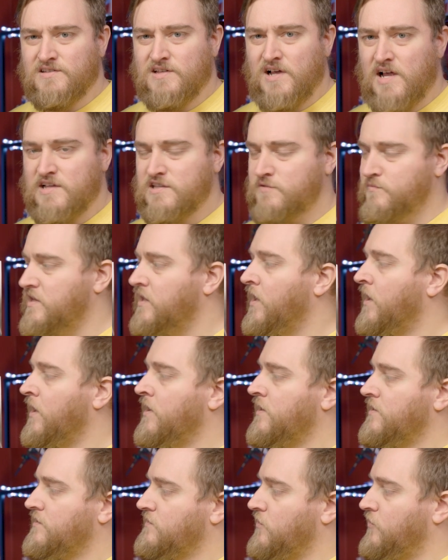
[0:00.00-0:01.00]
Sazabi.
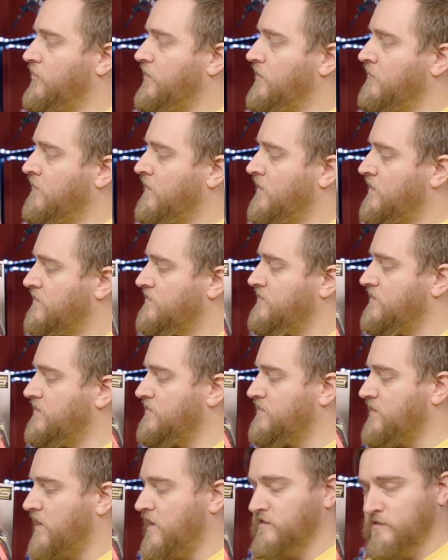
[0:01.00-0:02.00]
So here is the
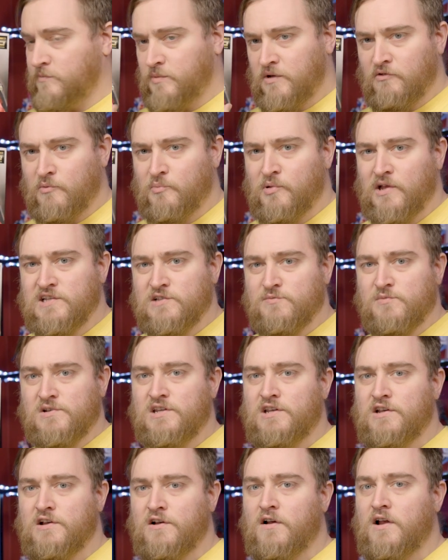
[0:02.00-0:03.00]
Sazabi
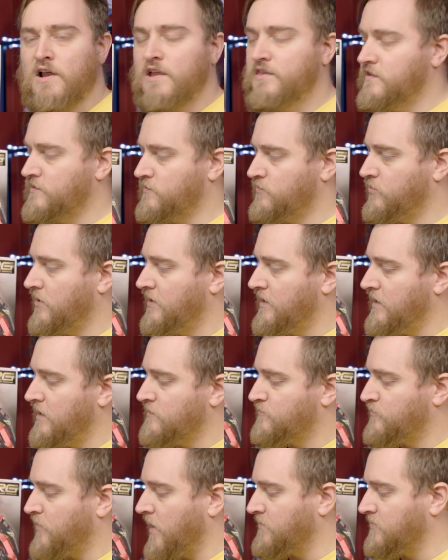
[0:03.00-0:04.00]
replacement here, and this one
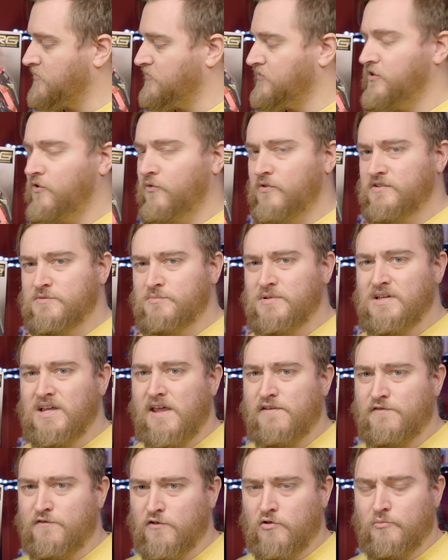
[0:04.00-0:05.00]
is probably going to be
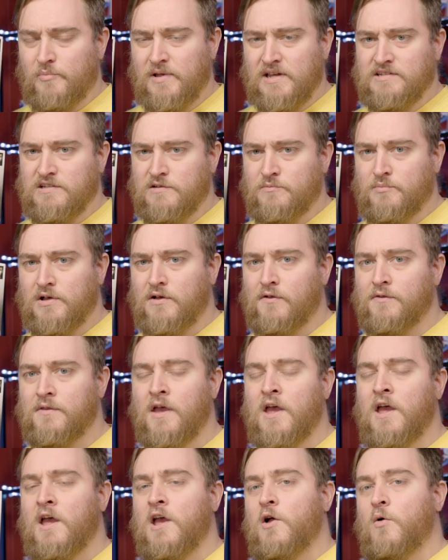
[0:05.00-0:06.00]
a full painted build
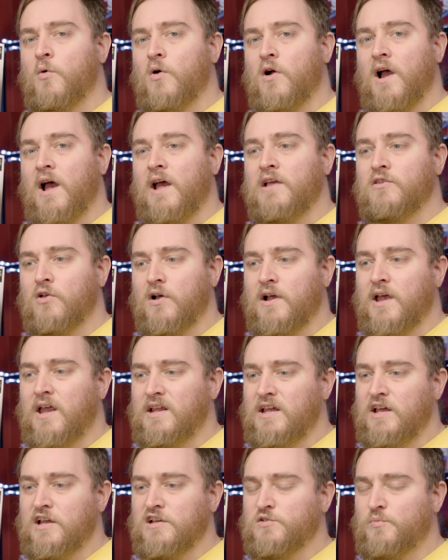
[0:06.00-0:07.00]
where I look
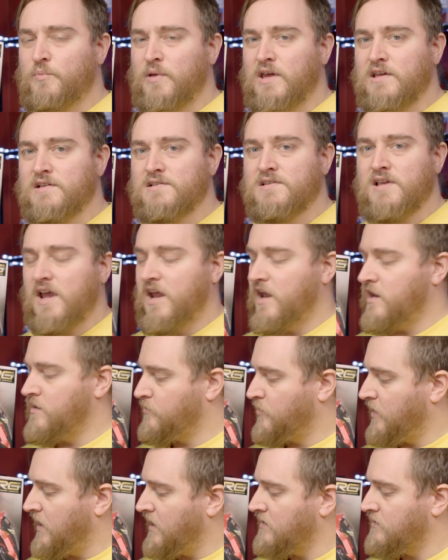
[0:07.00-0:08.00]
at each piece
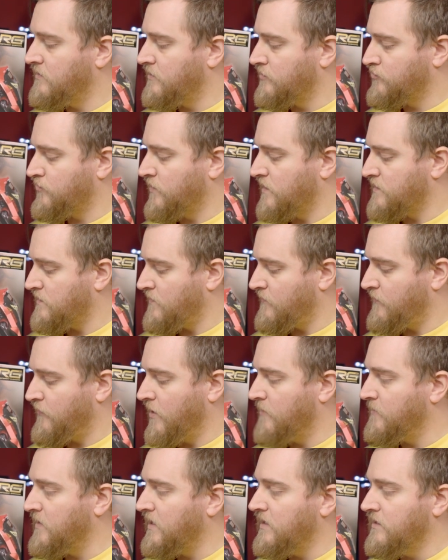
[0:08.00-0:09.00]
and paint the truss
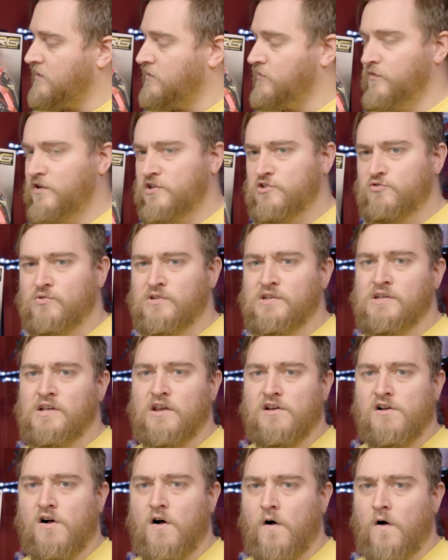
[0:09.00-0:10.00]
framing individually
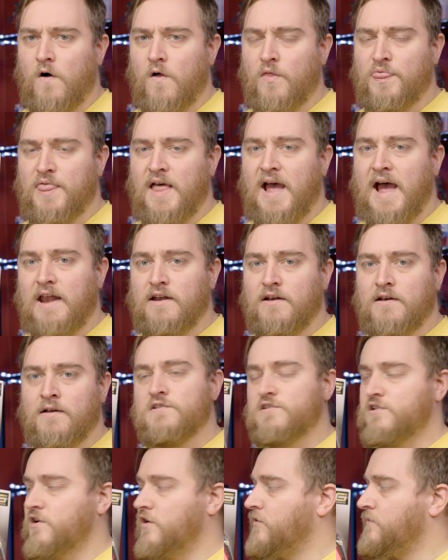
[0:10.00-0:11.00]
and all that.
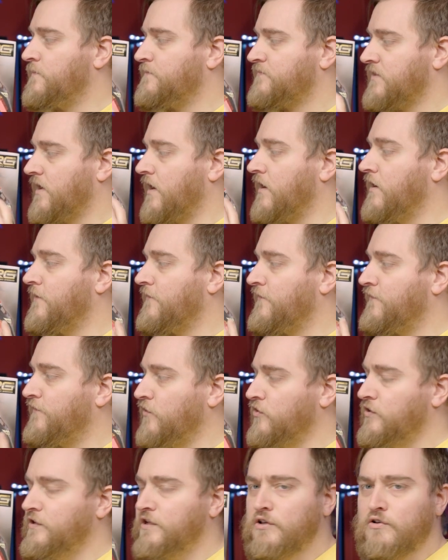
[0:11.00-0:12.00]
So I'm going to
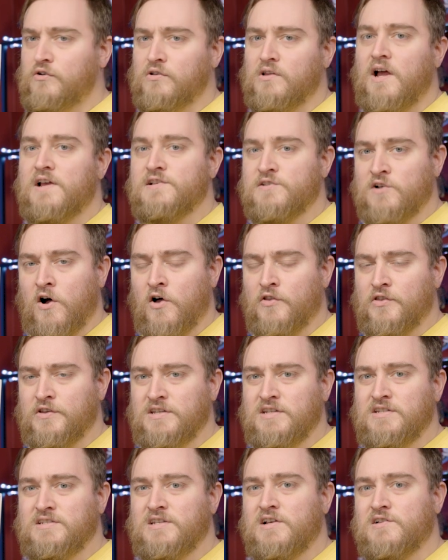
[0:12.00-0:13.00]
fully utilize all the
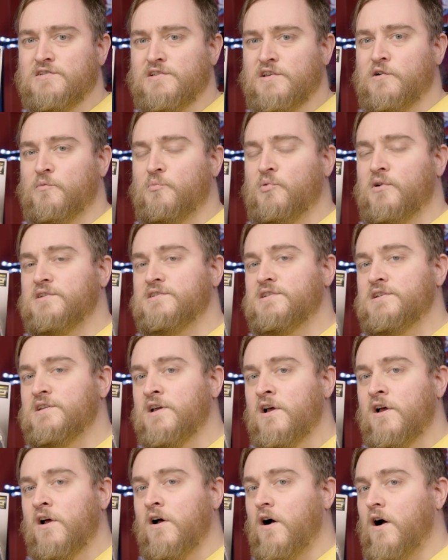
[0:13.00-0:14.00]
details that are printed
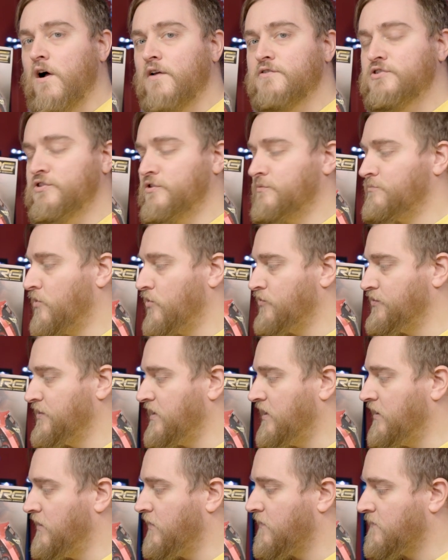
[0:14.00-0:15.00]
onto the
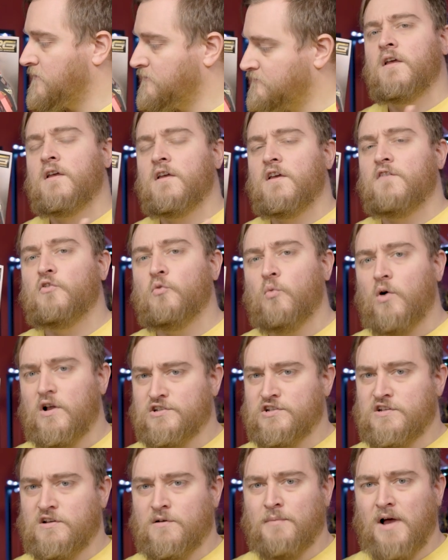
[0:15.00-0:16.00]
molding here, If you
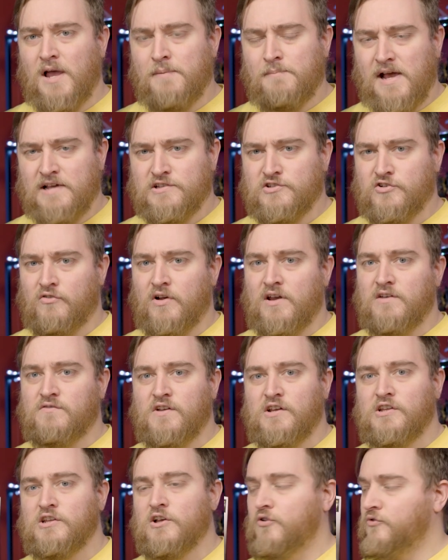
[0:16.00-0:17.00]
watched my master grade
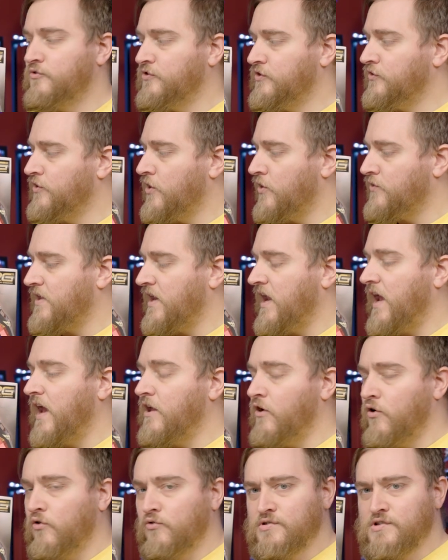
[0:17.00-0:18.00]
video, you know that
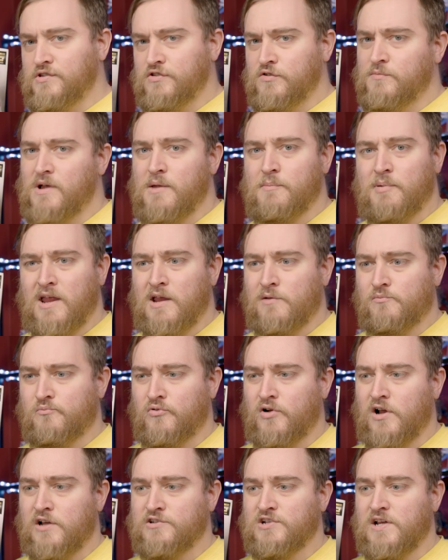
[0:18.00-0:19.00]
I only do my paint
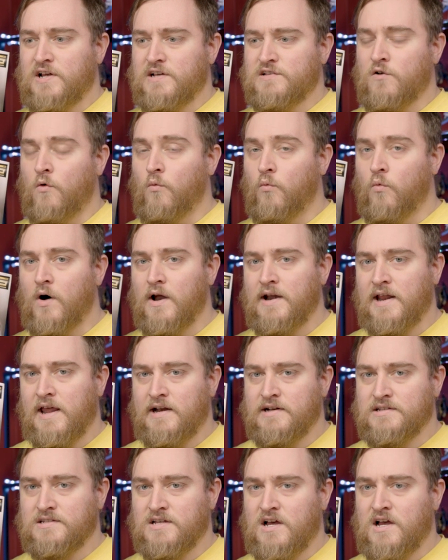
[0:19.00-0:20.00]
projects one
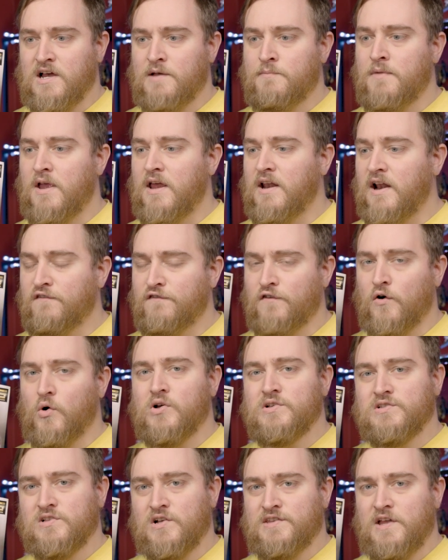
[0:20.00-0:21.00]
at a time, and I
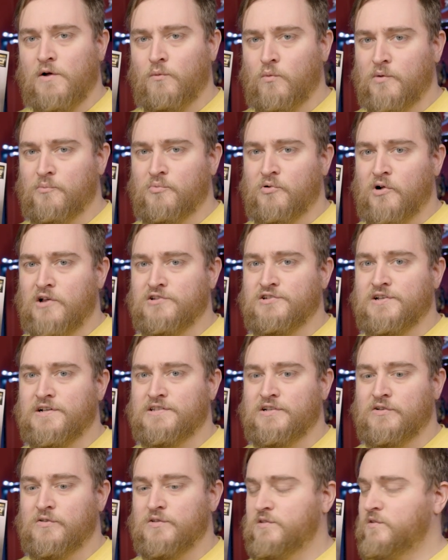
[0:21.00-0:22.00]
focus on that one
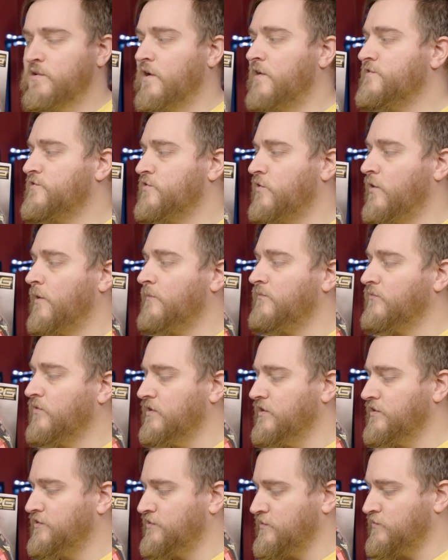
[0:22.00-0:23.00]
project till it's done. So I'm
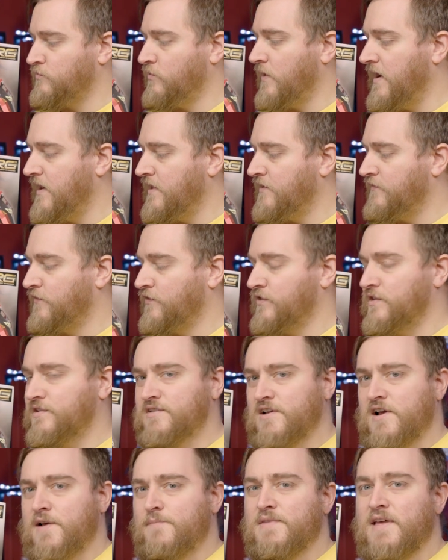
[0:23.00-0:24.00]
really just waiting for the
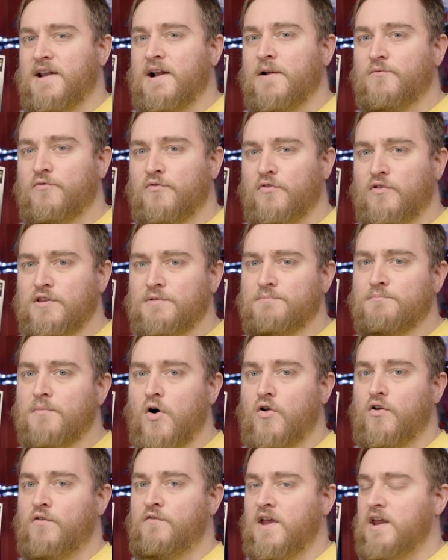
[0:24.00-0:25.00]
time that I'm fully
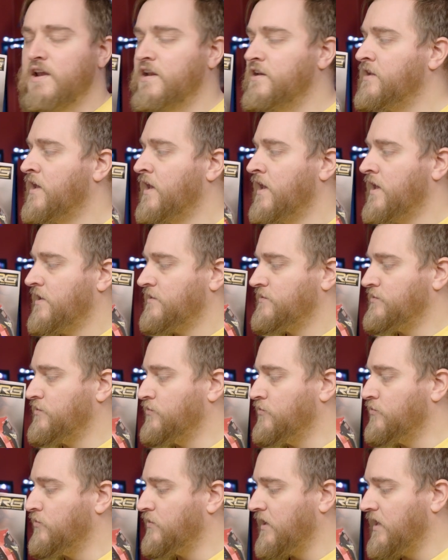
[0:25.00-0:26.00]
motivated
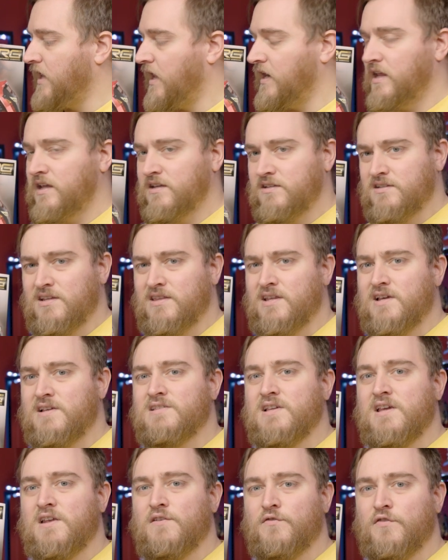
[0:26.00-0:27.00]
to get into
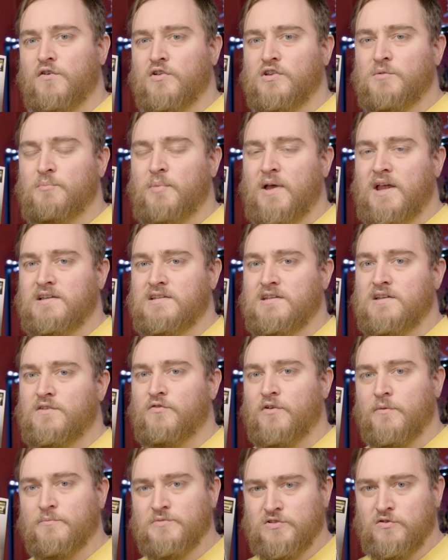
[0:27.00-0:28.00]
this and fully paint it
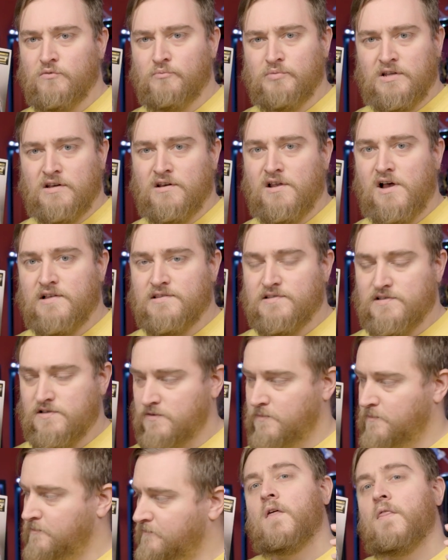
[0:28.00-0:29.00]
from soup to nuts.